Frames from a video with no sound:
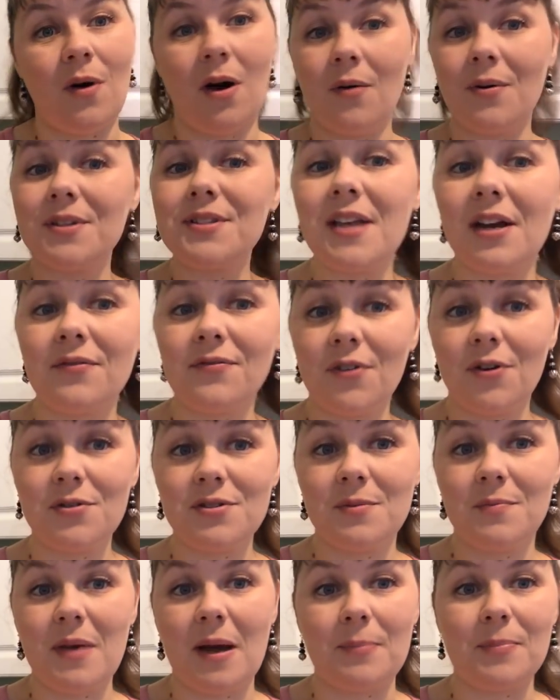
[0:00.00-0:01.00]
always have
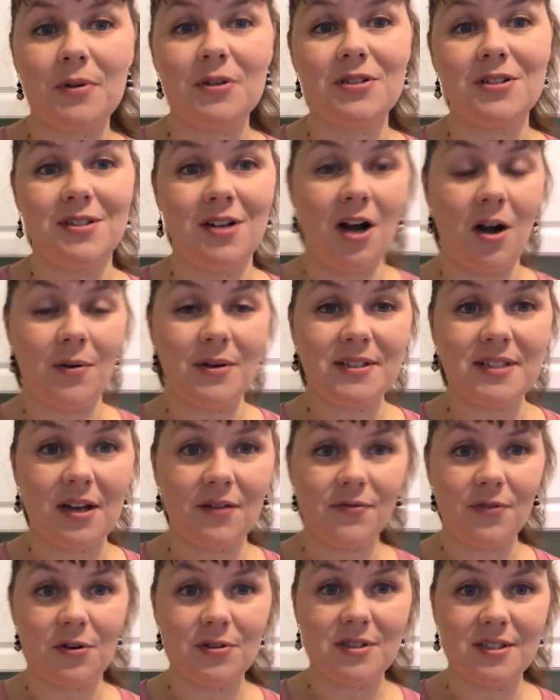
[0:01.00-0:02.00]
frozen peppers and always
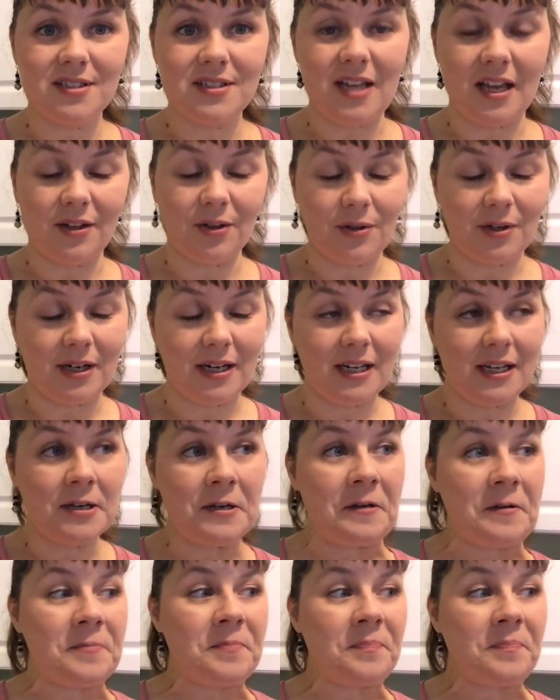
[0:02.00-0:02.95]
have frozen celery,